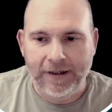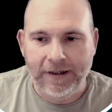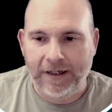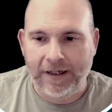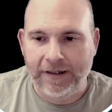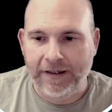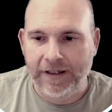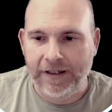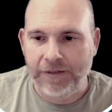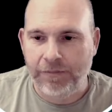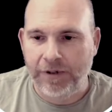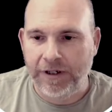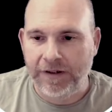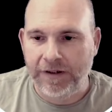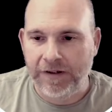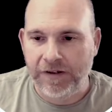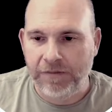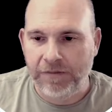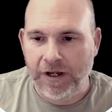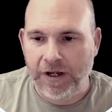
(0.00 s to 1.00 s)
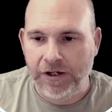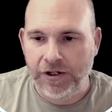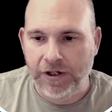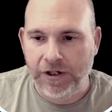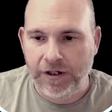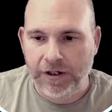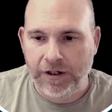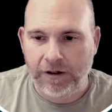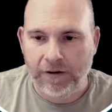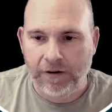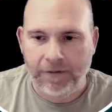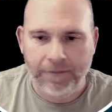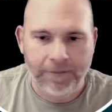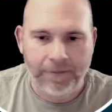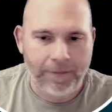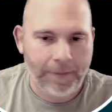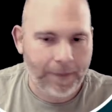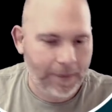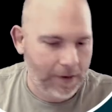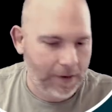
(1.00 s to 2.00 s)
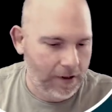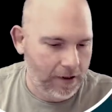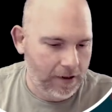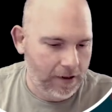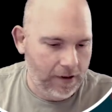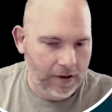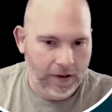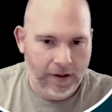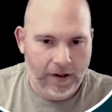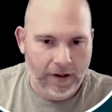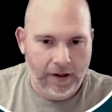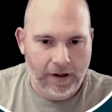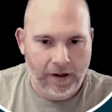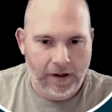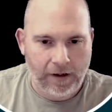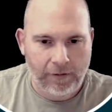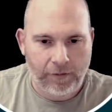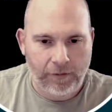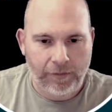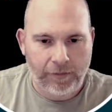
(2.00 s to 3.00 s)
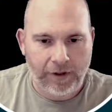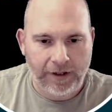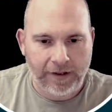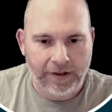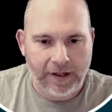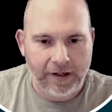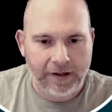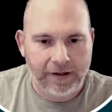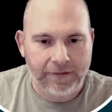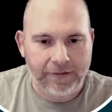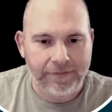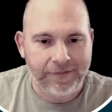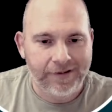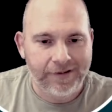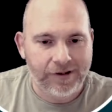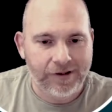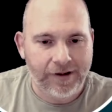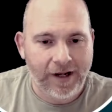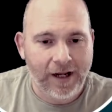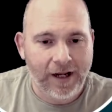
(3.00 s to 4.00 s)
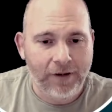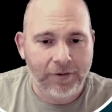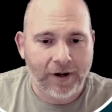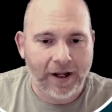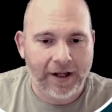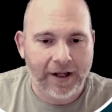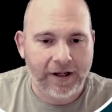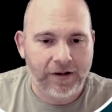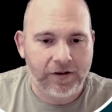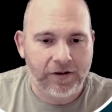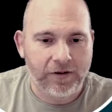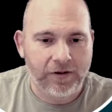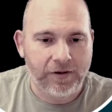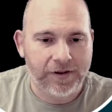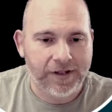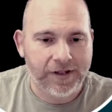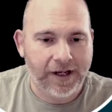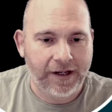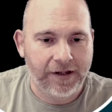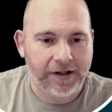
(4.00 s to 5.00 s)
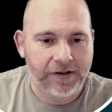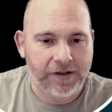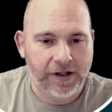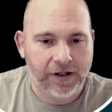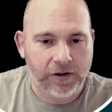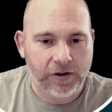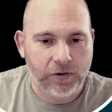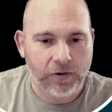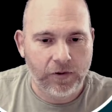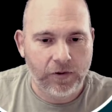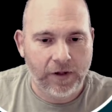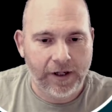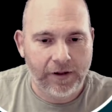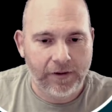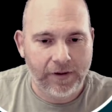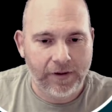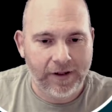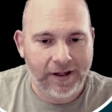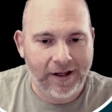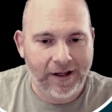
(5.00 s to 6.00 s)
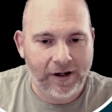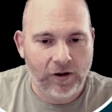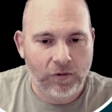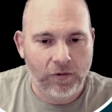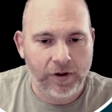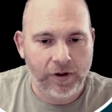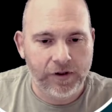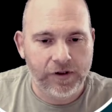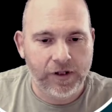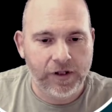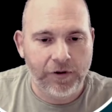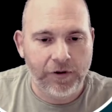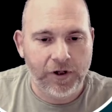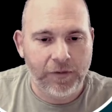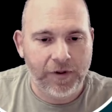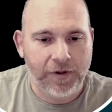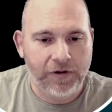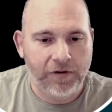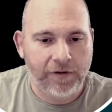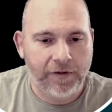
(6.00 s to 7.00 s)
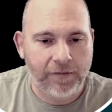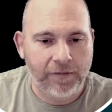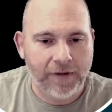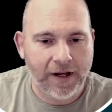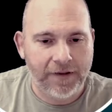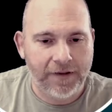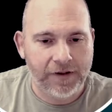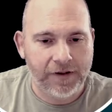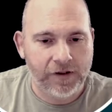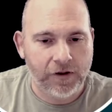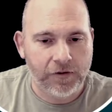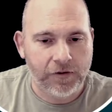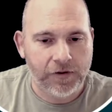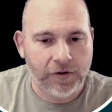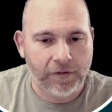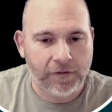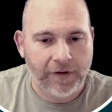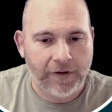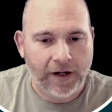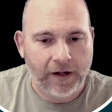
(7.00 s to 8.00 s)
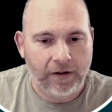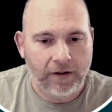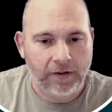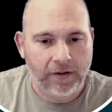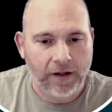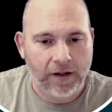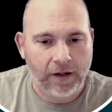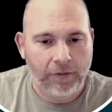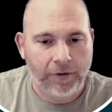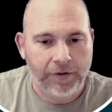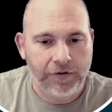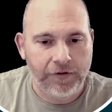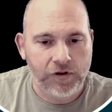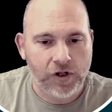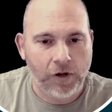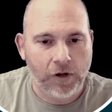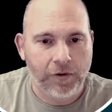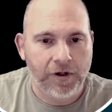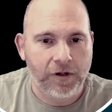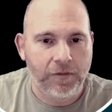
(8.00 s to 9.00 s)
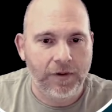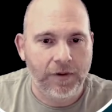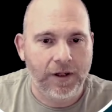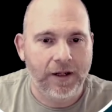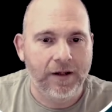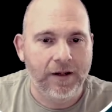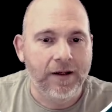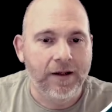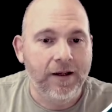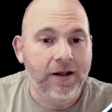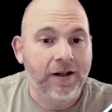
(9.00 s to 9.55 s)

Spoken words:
And let's bring this mesh in here and I will bring that in. So now what I can do is I can say, cool, I don't want Zoe to be driven by this Ozone file. I want Joey to be.